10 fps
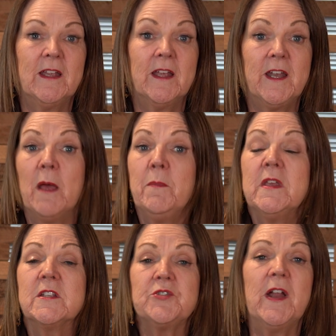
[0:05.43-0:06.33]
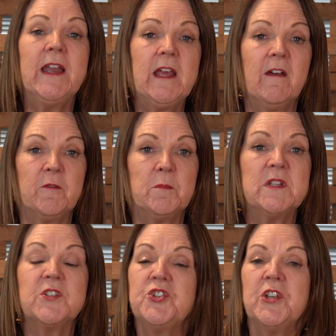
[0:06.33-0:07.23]
and I'm the Australian
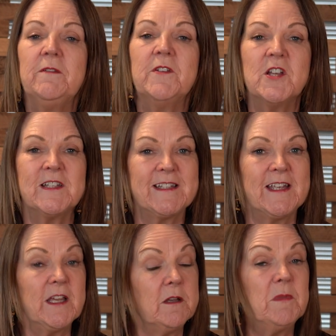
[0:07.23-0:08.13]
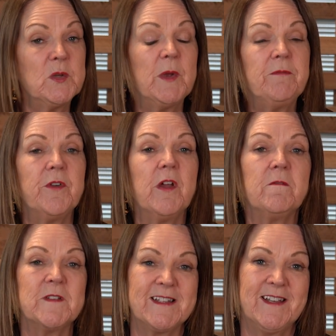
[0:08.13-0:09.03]
Government's Chief Nursing and Midwifery
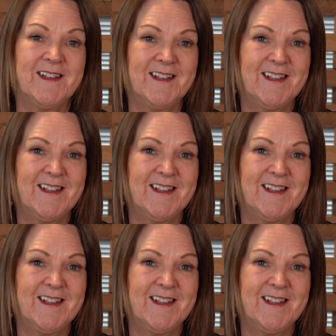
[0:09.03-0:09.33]
Officer.